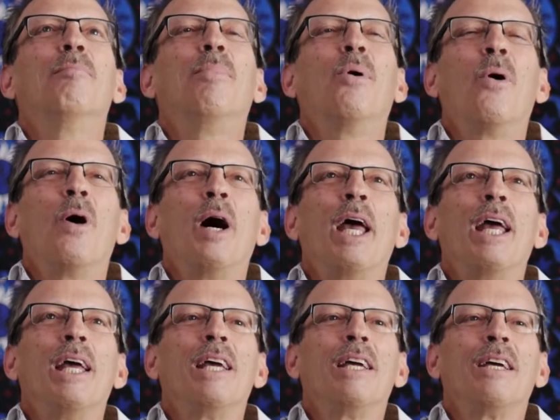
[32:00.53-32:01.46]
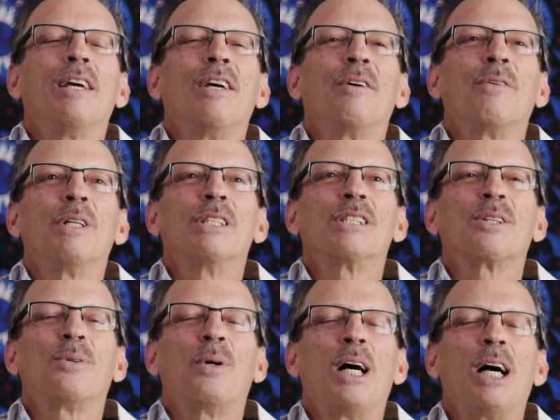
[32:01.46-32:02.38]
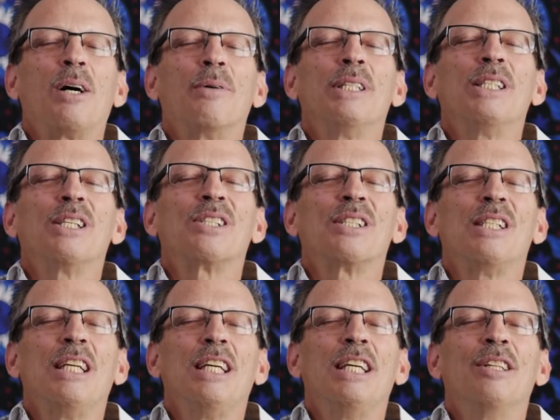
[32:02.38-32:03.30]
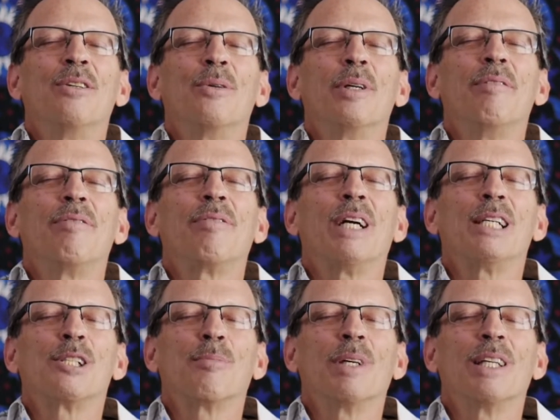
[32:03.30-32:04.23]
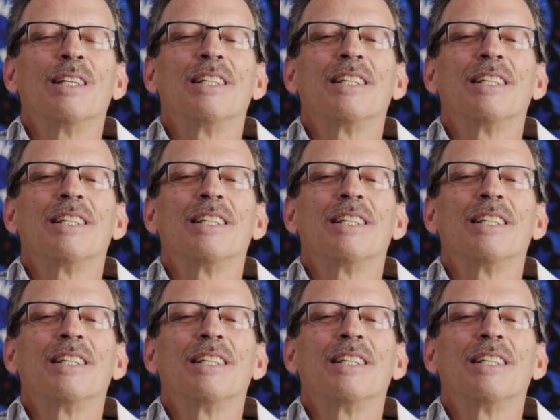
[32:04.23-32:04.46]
boy, once in a while we just need the refreshment.